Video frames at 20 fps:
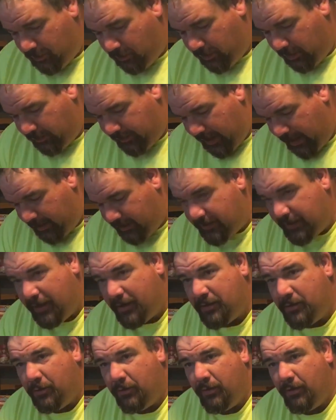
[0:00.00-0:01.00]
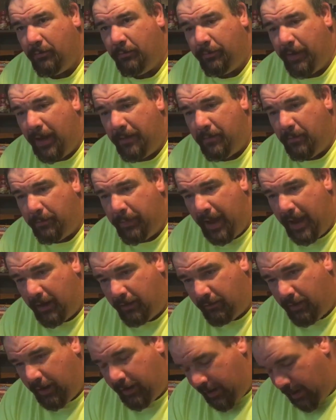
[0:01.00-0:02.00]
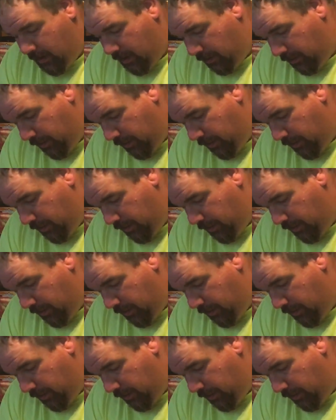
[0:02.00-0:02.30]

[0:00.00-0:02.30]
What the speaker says: doing a taste test on the baby back right now, I